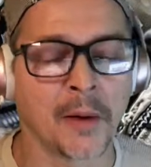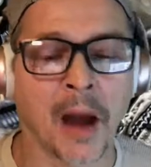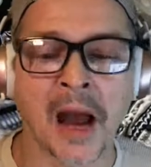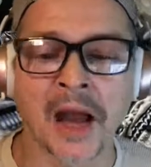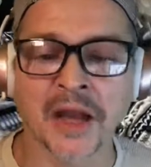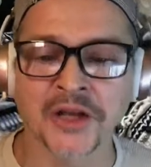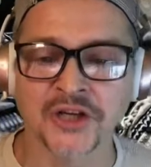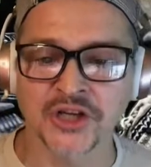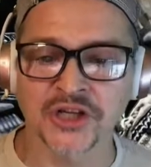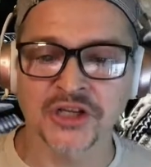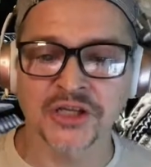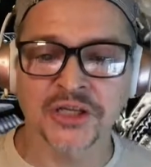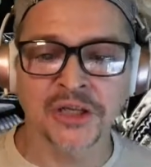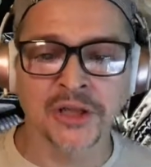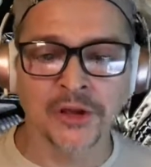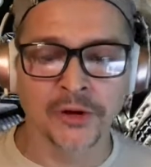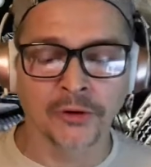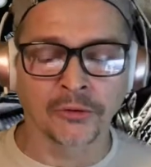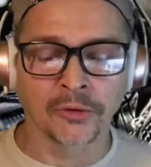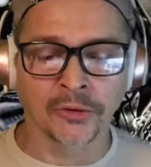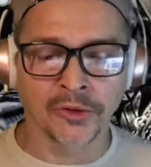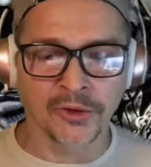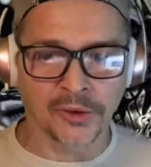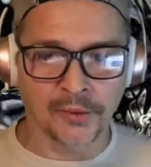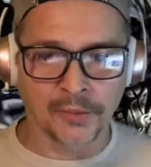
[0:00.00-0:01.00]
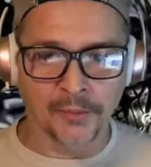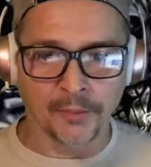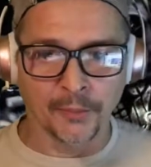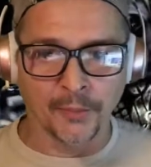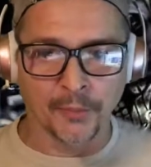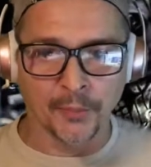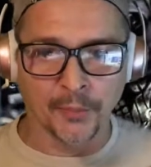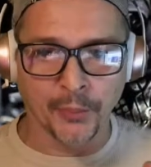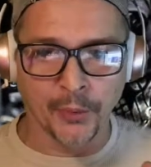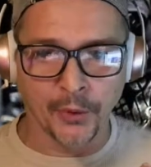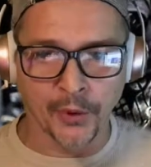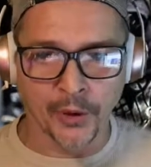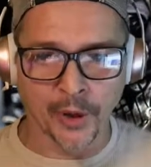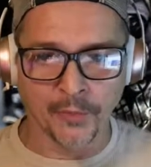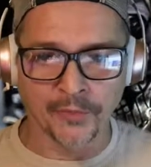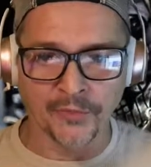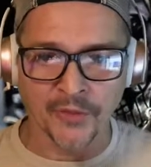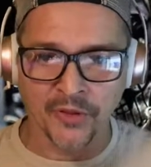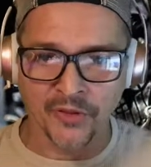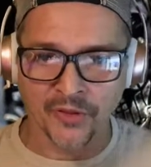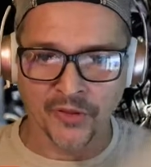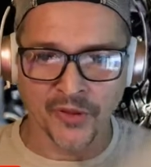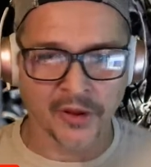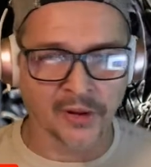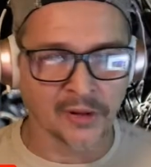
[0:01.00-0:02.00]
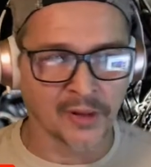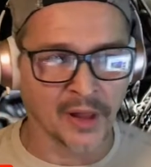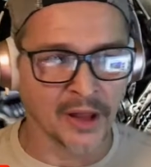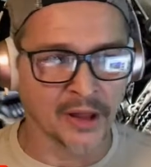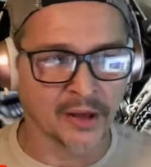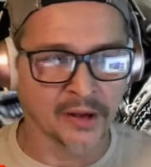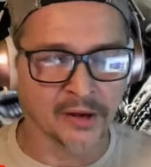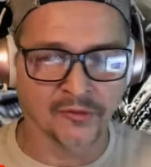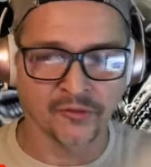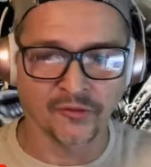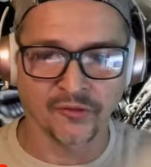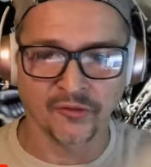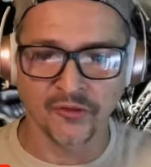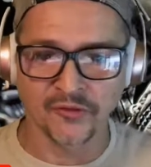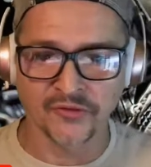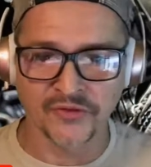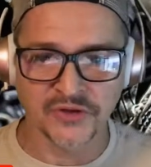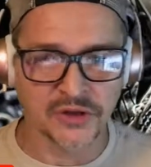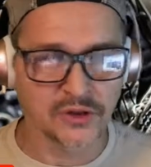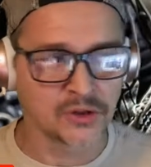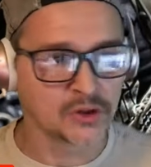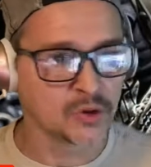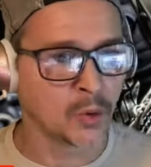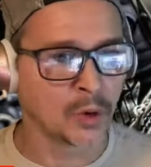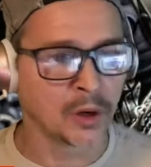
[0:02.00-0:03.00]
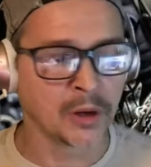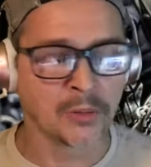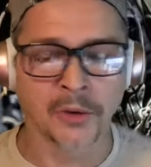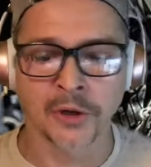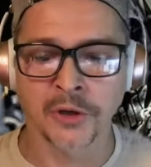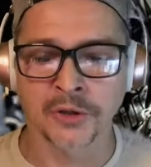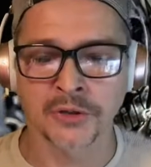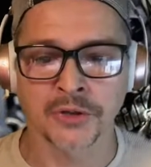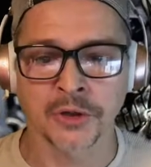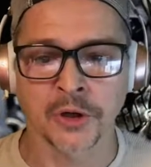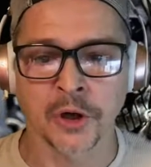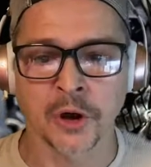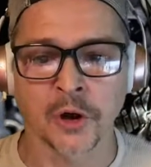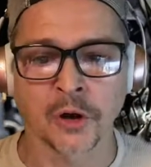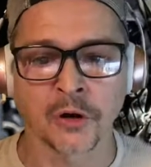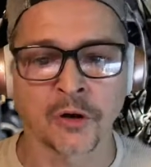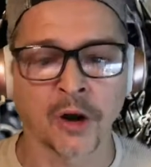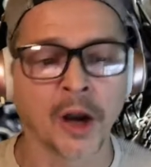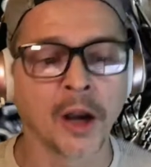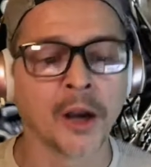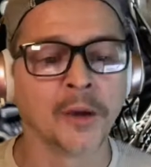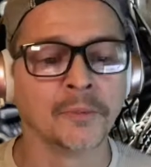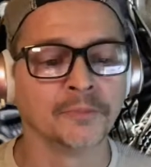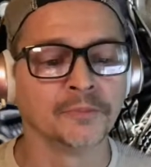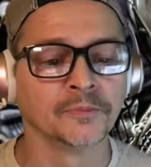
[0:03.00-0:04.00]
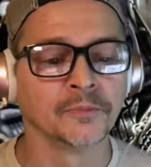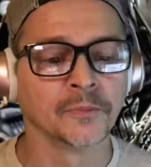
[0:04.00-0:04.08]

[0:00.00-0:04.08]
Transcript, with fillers: I just literally put up the thing like 15, 20 minutes ago, all right?